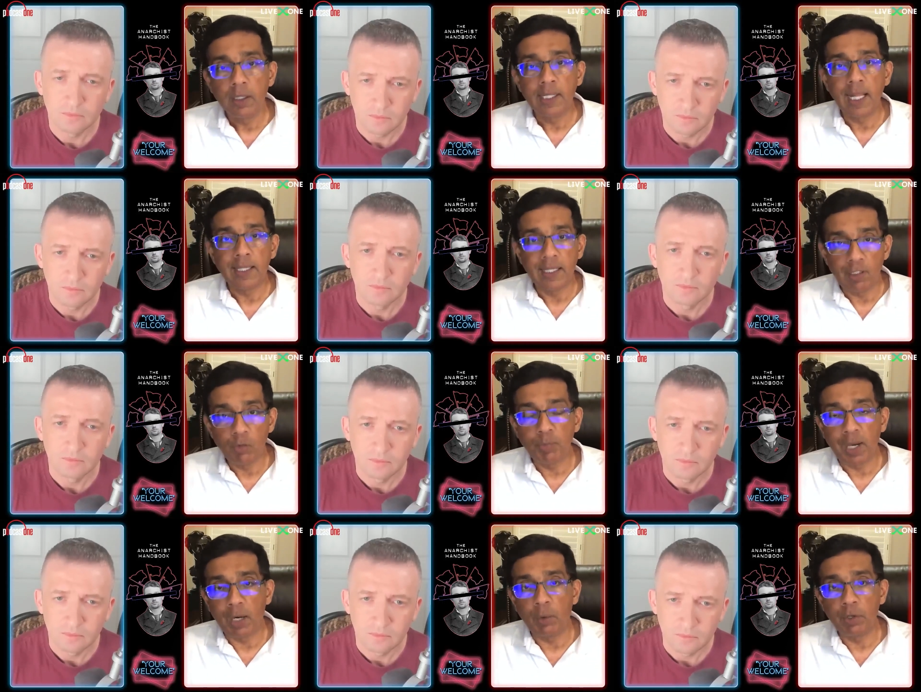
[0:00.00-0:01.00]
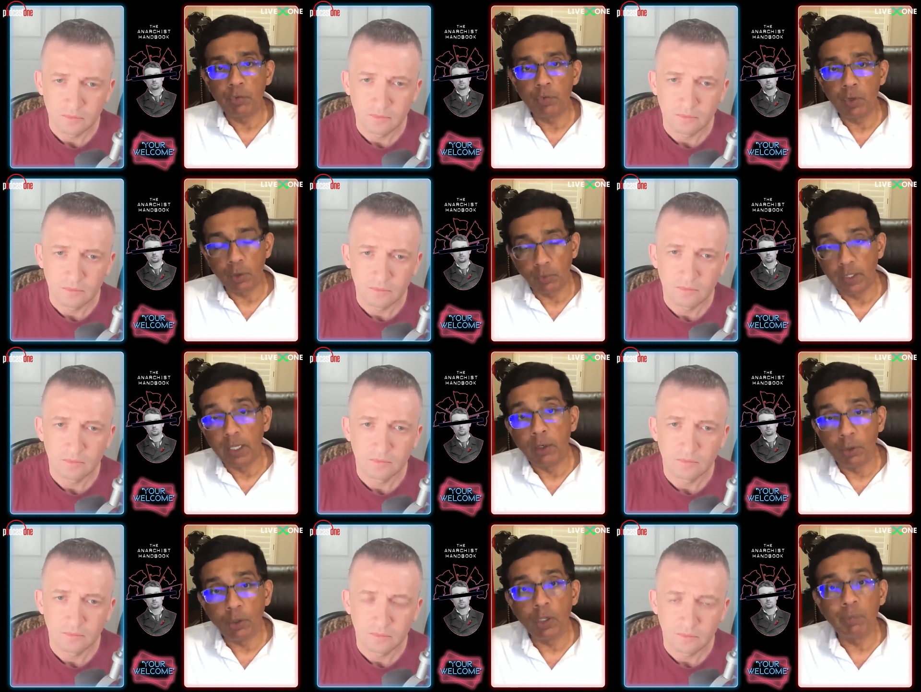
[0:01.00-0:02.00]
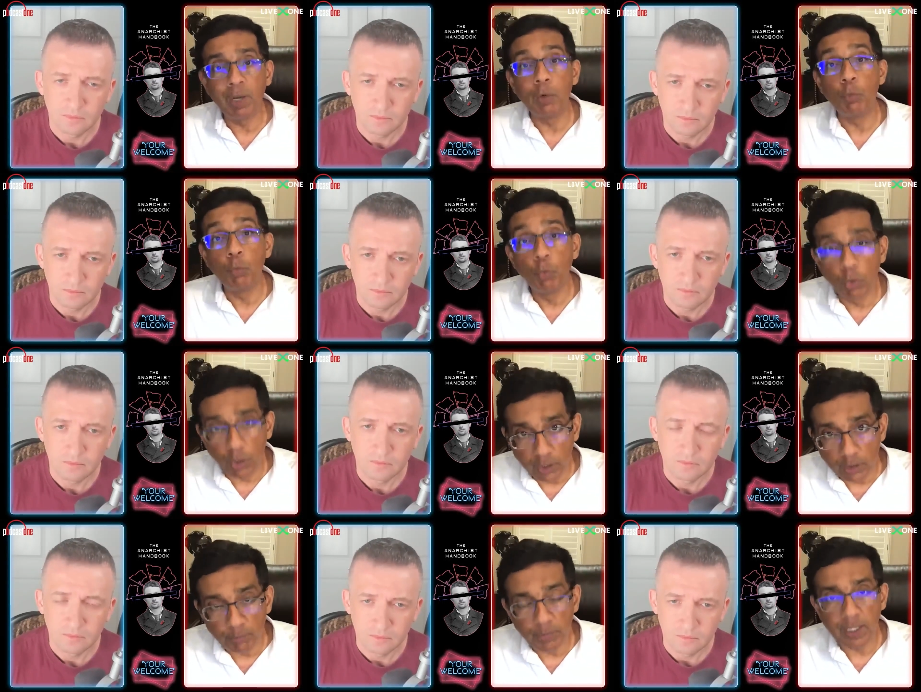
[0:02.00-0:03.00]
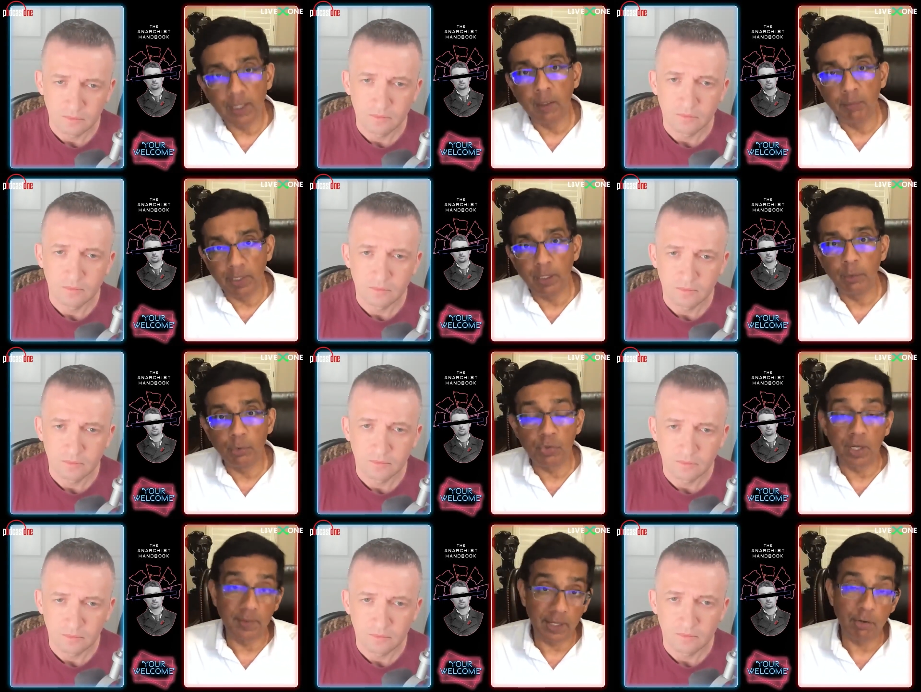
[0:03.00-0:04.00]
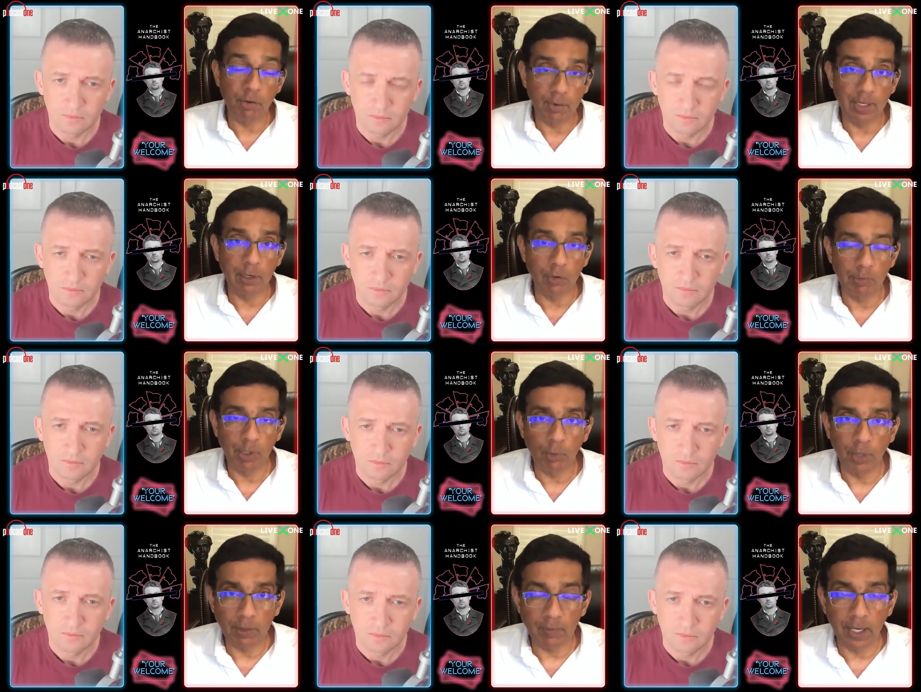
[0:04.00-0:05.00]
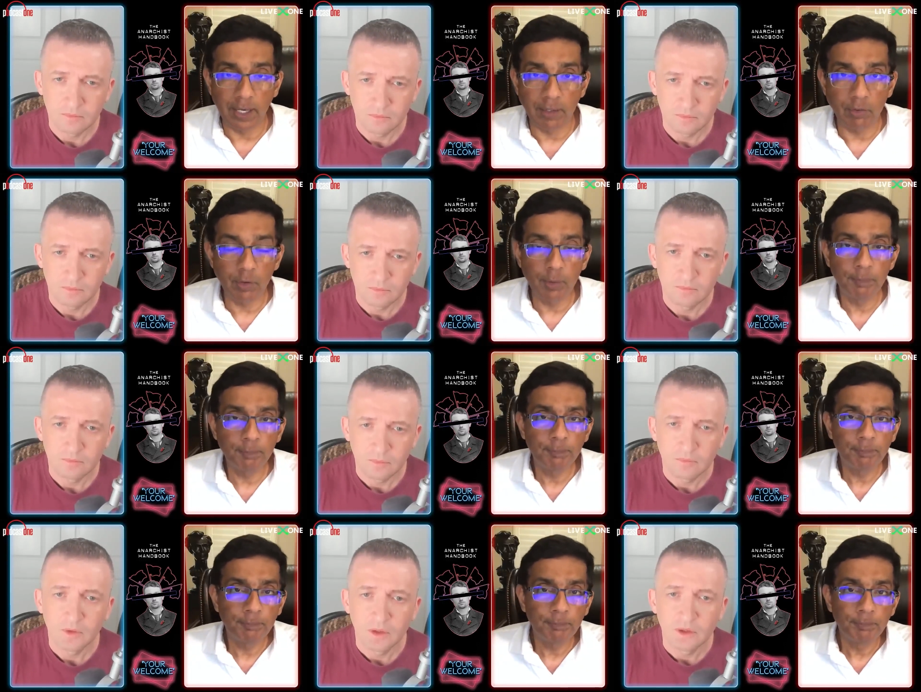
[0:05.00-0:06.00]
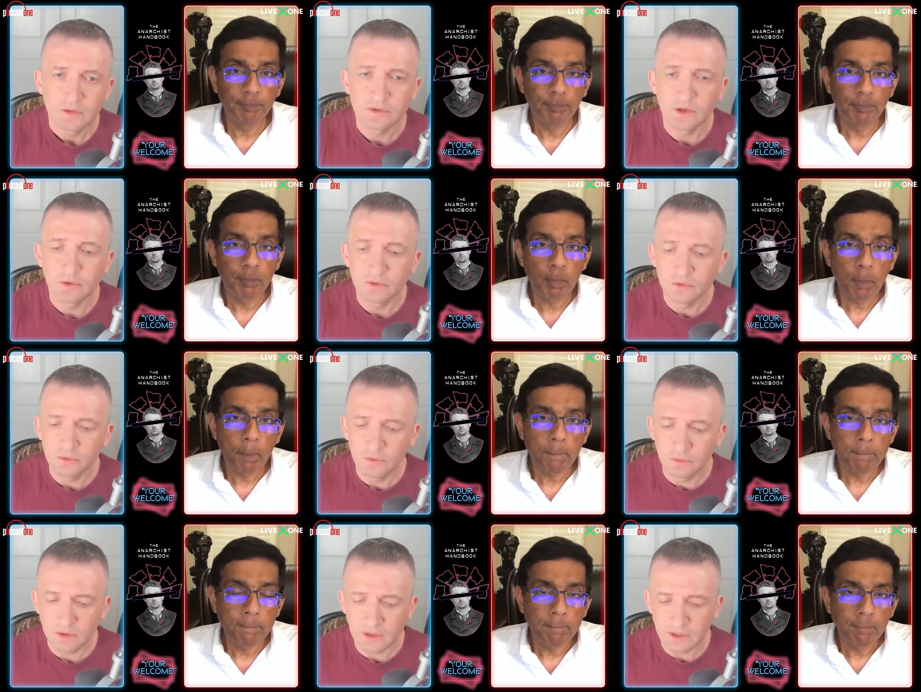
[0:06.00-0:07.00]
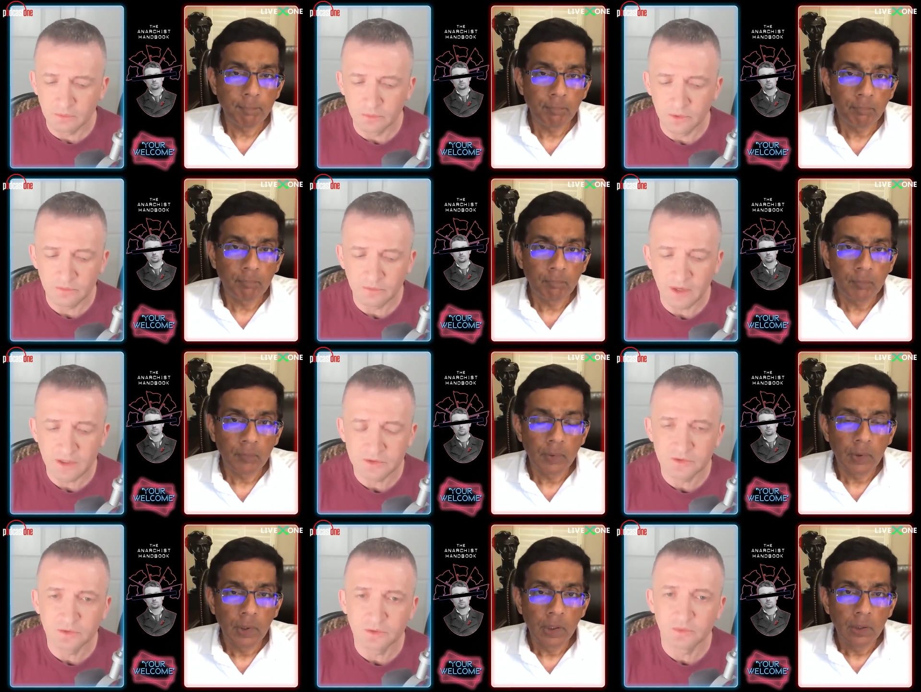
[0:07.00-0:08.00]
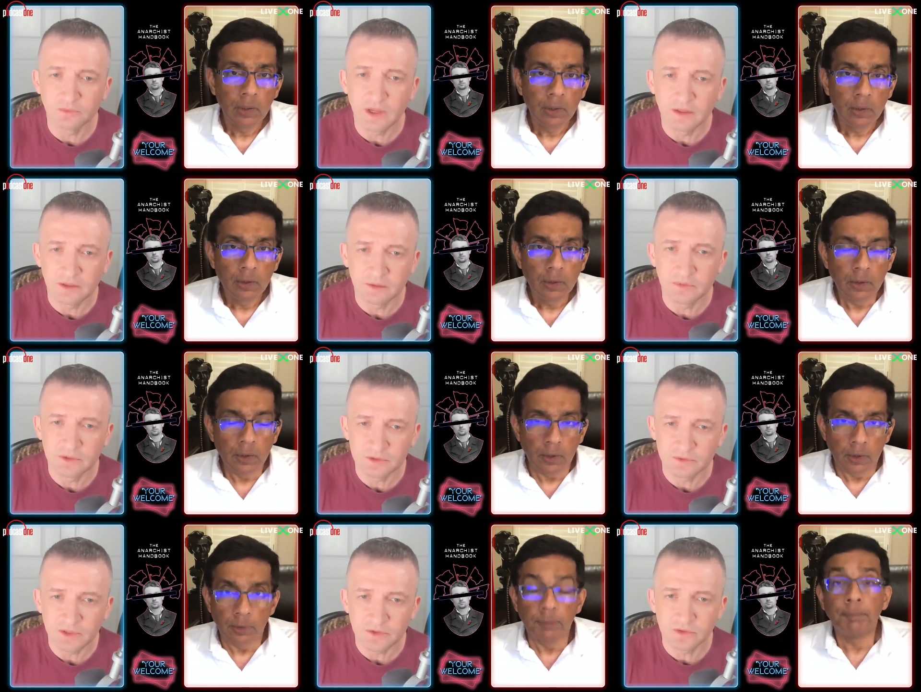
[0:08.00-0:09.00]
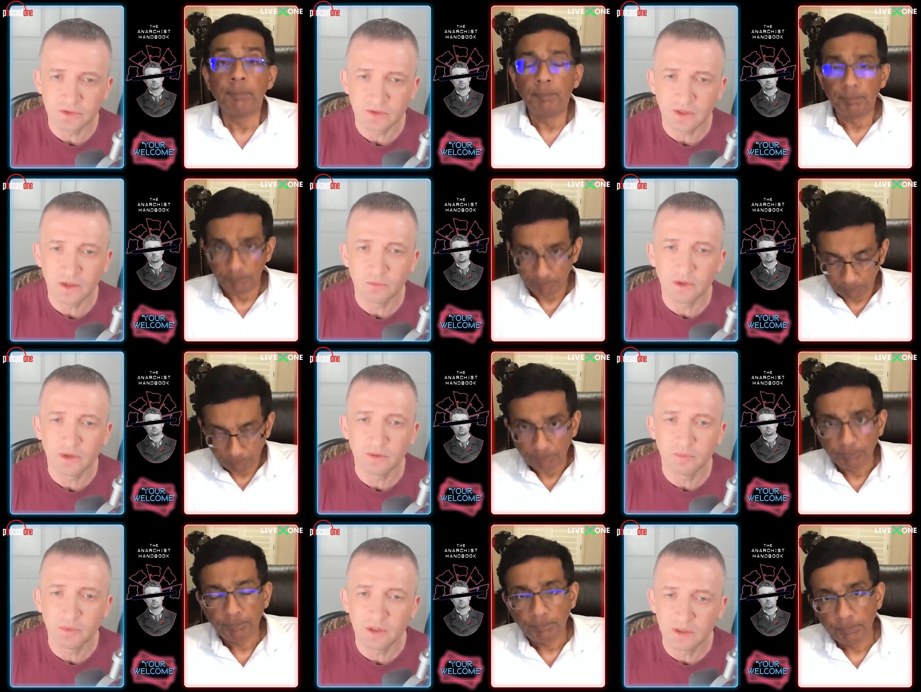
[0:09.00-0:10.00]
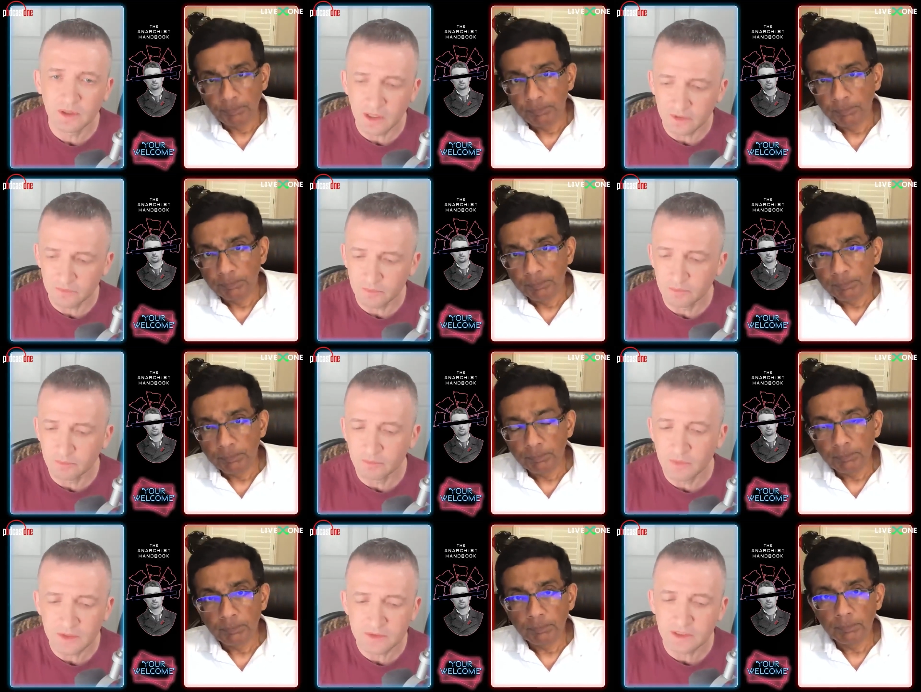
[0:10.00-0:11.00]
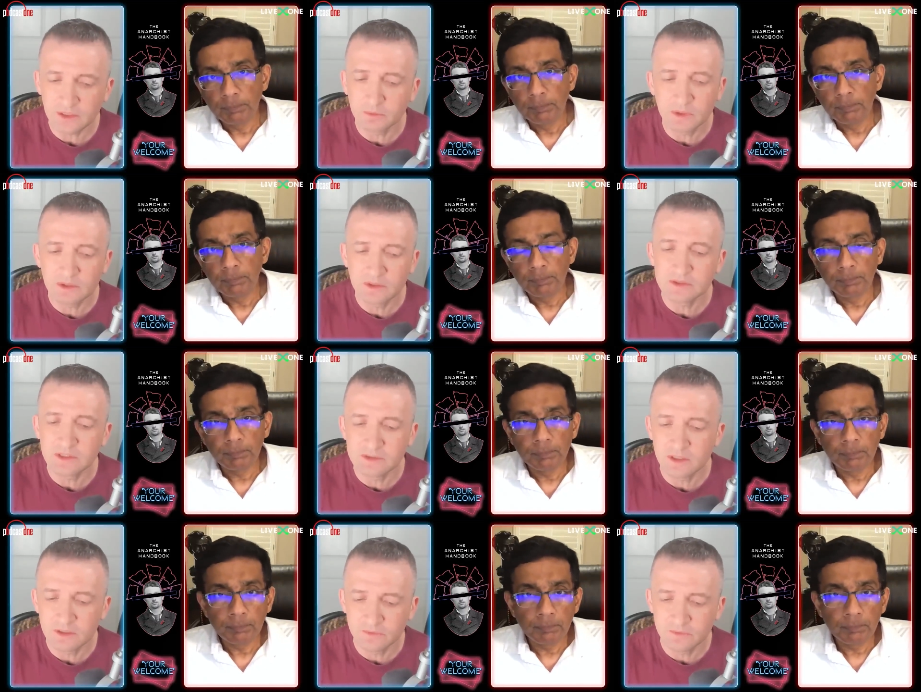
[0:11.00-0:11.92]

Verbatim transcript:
Speaker 1: that these powers not only could but would be abused, and they turned out to be quite right.
Speaker 2: So you uh, were advisor to the Reagan administration, and one of the big kind of myths—I don't mean in the sense that it's